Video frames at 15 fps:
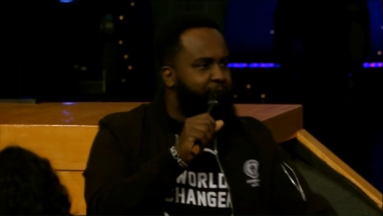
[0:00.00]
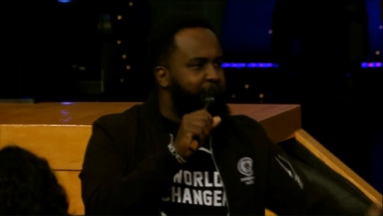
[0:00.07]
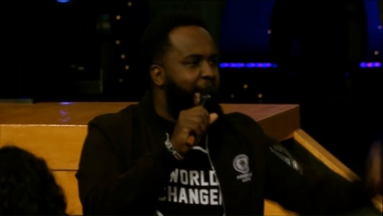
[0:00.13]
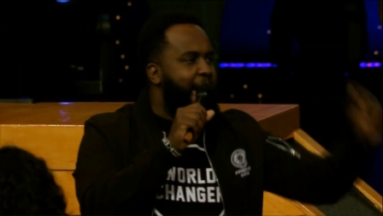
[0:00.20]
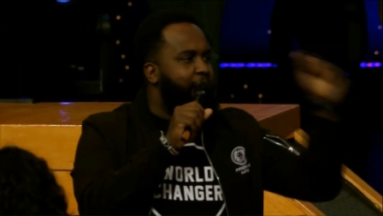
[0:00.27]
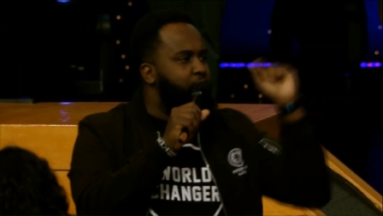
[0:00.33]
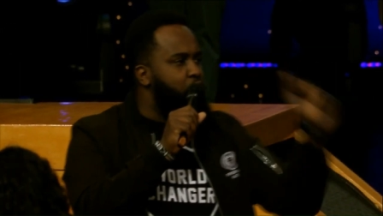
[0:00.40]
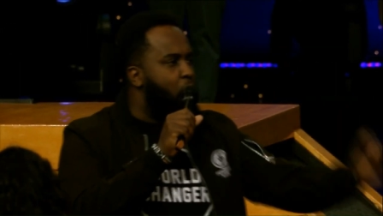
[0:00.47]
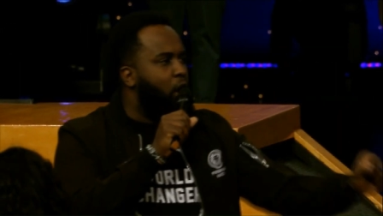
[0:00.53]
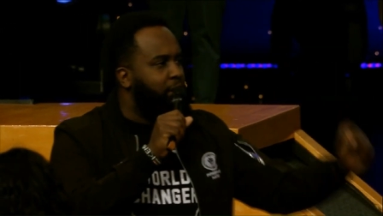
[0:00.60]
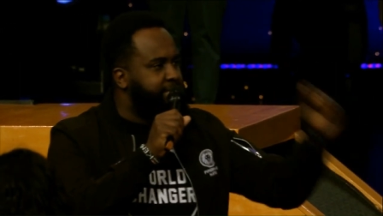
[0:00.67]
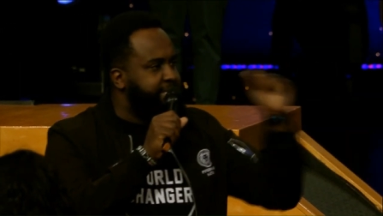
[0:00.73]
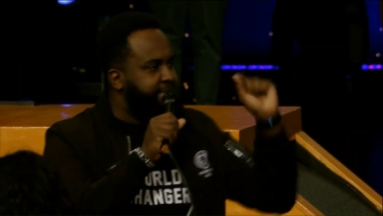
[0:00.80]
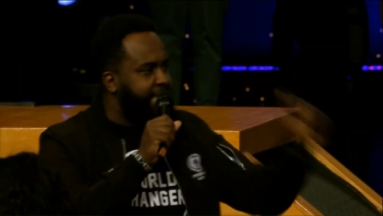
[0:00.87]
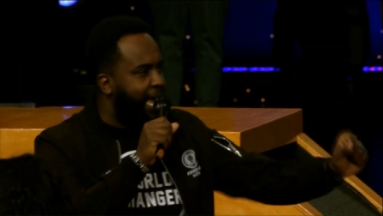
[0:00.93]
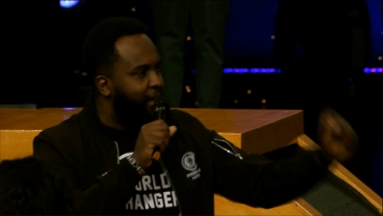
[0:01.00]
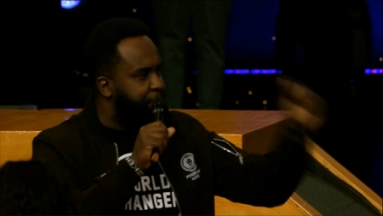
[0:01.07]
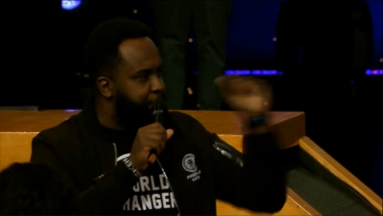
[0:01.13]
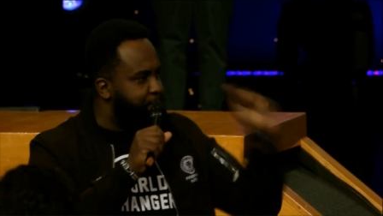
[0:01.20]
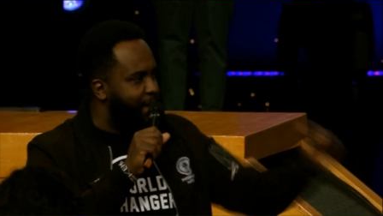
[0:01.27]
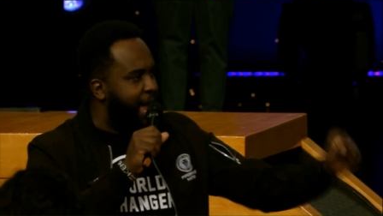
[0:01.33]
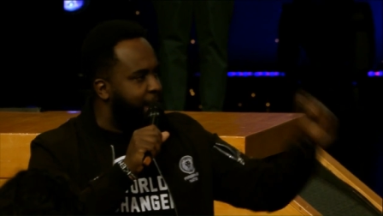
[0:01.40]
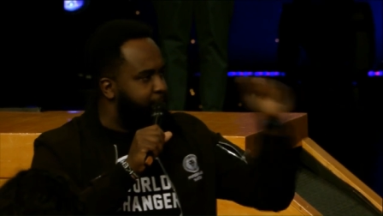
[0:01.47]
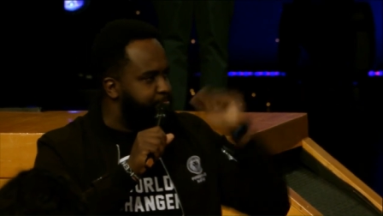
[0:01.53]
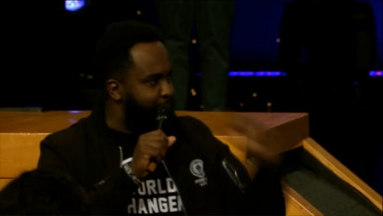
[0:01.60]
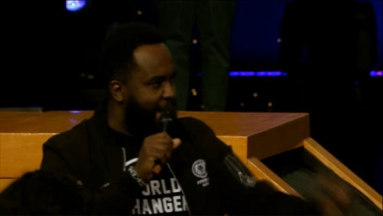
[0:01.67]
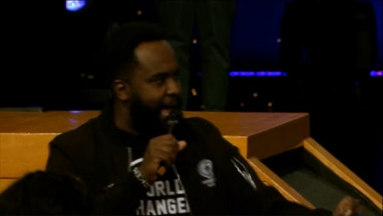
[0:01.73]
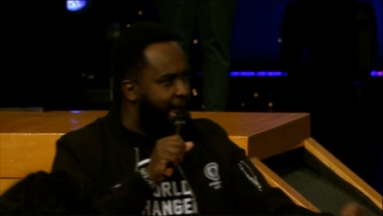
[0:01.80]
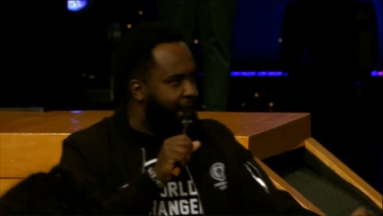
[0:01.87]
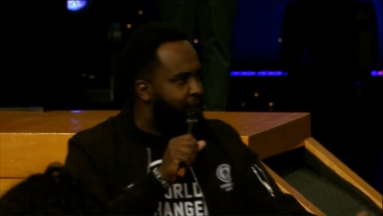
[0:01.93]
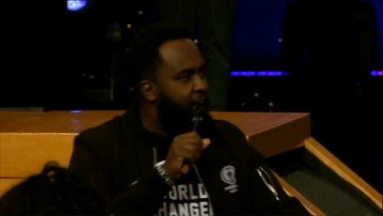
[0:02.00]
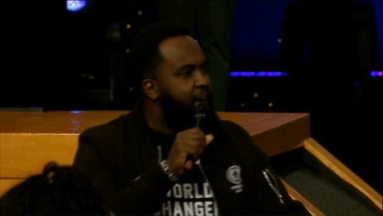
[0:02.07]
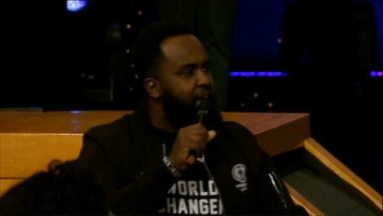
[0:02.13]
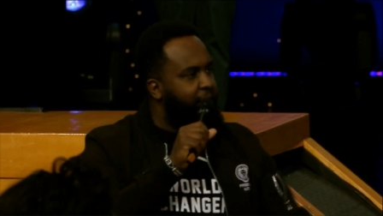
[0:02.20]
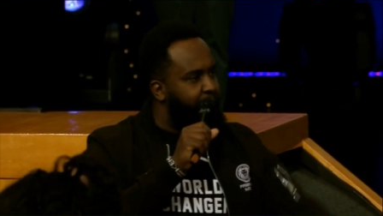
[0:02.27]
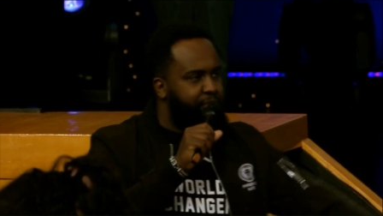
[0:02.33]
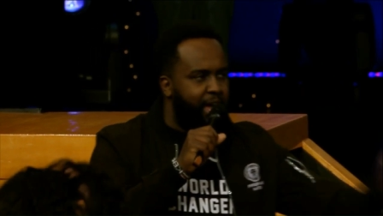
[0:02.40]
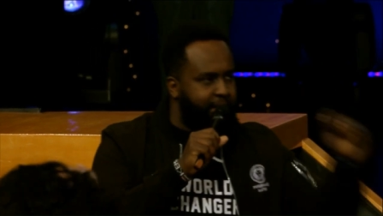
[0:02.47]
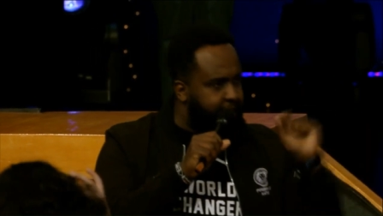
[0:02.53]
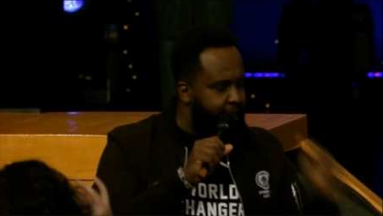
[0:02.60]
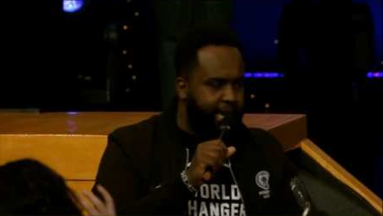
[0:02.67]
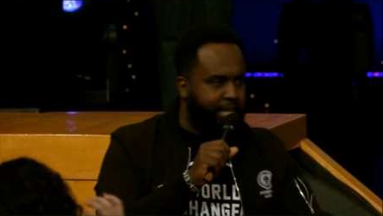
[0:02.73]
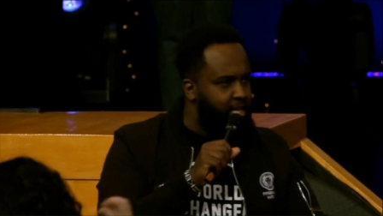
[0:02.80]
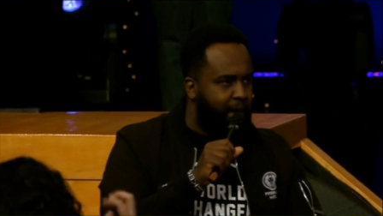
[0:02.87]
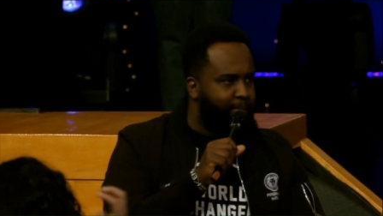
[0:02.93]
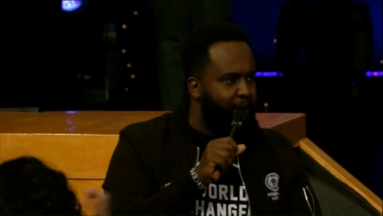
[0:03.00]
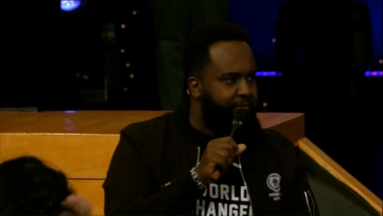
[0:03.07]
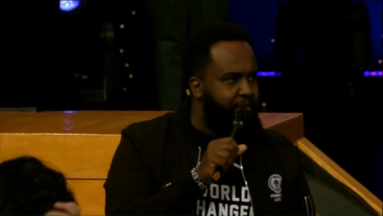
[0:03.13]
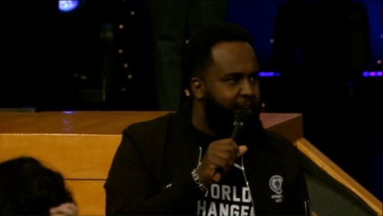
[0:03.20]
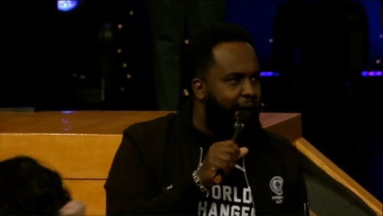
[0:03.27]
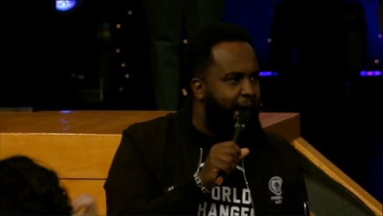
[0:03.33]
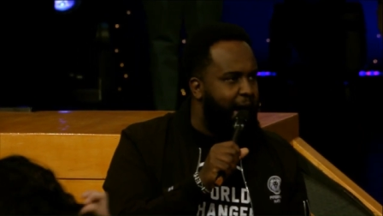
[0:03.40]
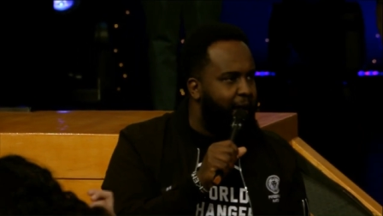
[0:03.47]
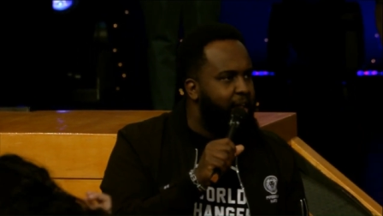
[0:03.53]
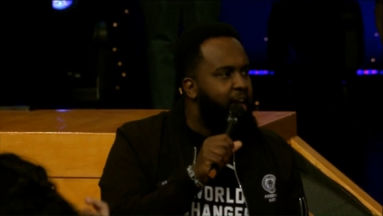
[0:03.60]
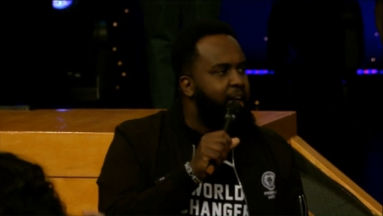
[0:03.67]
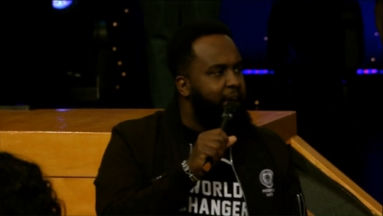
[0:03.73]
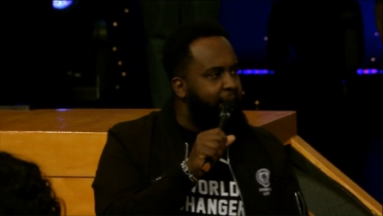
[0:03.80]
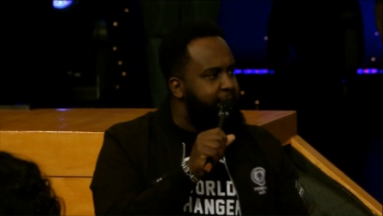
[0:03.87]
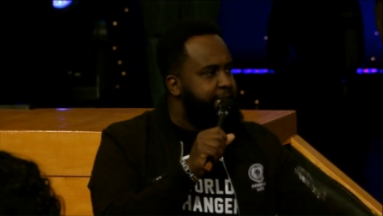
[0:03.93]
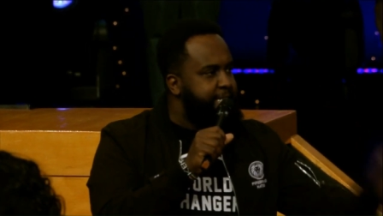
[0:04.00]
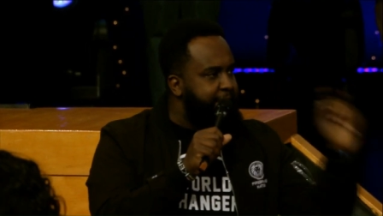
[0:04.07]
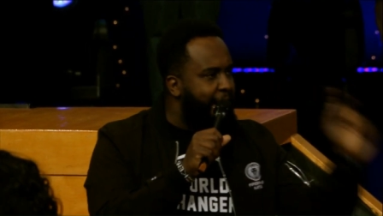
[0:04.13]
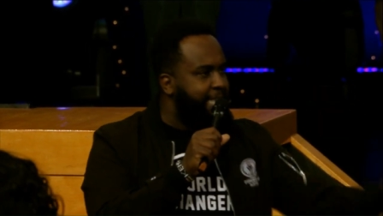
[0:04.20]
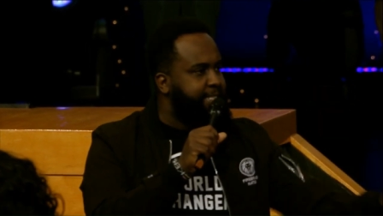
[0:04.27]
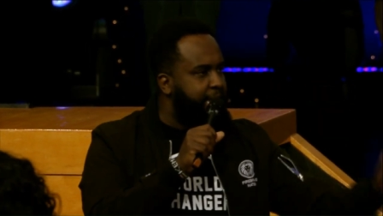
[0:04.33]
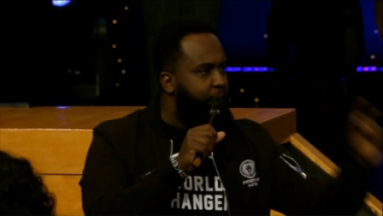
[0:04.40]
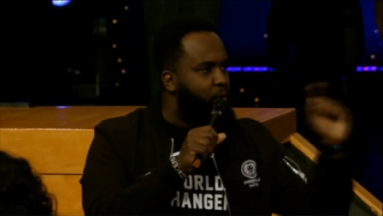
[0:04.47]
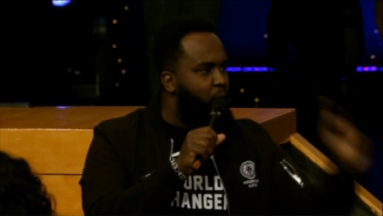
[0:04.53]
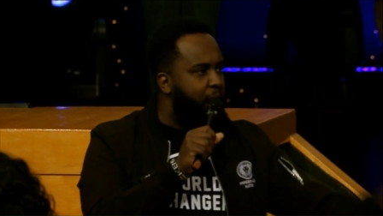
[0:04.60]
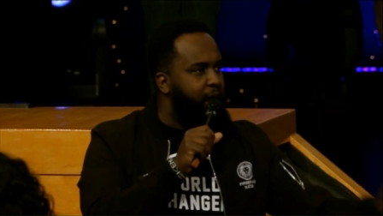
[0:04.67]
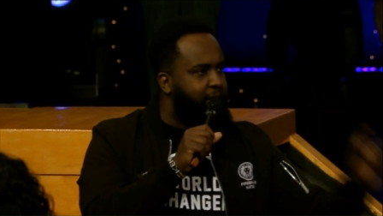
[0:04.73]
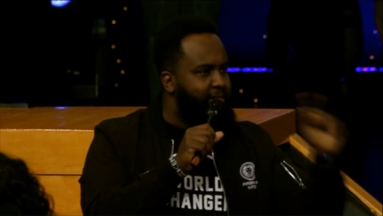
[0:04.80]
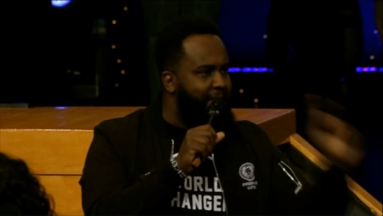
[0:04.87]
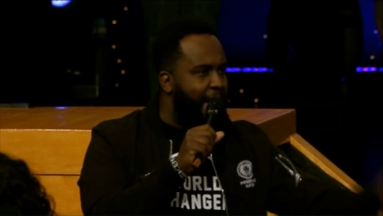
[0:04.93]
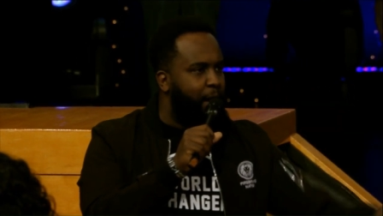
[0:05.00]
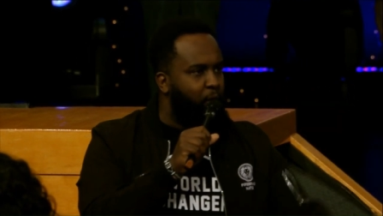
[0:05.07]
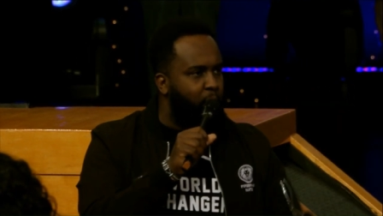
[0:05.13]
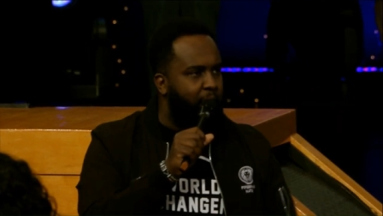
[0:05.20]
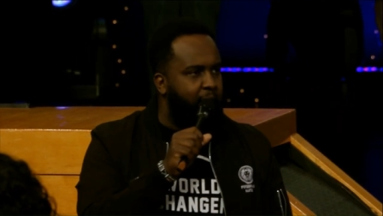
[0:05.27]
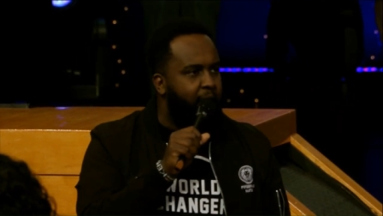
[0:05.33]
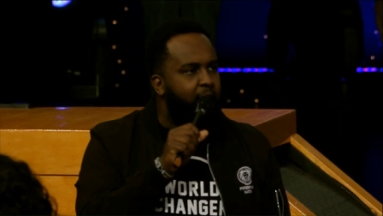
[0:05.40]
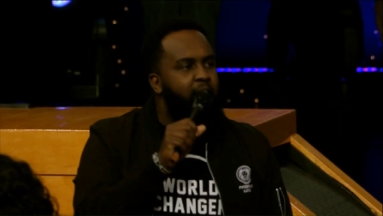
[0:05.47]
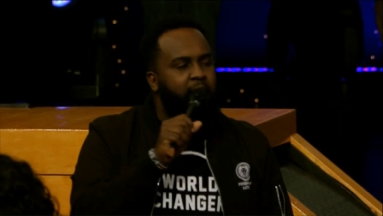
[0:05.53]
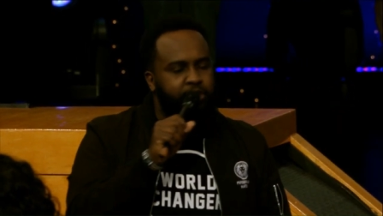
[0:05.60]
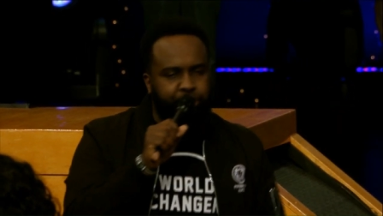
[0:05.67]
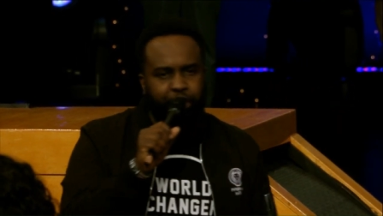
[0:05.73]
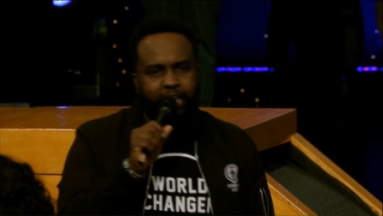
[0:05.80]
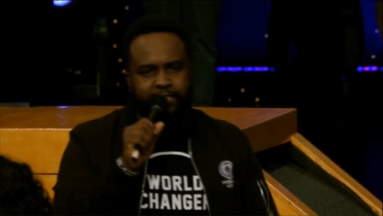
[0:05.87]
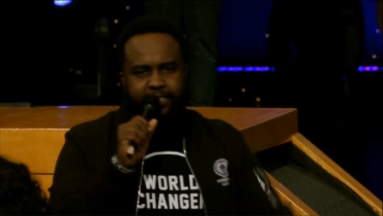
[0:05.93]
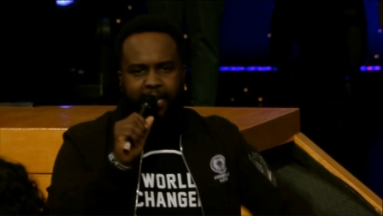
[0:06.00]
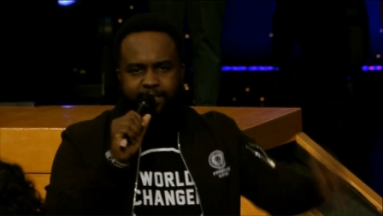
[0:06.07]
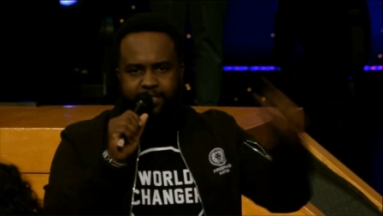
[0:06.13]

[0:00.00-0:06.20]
There are no self made men in the kingdom of God. It doesn't work that way. Jesus